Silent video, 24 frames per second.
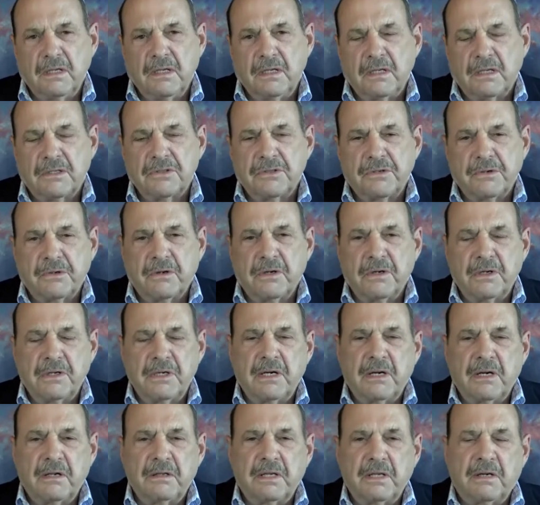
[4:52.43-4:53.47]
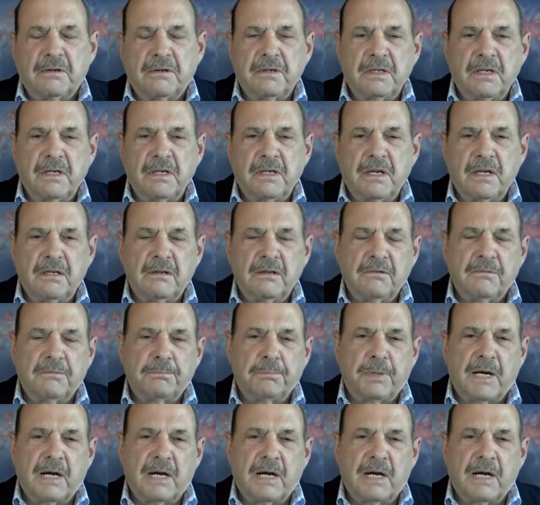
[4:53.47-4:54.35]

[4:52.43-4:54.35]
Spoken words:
extraordinarily creative,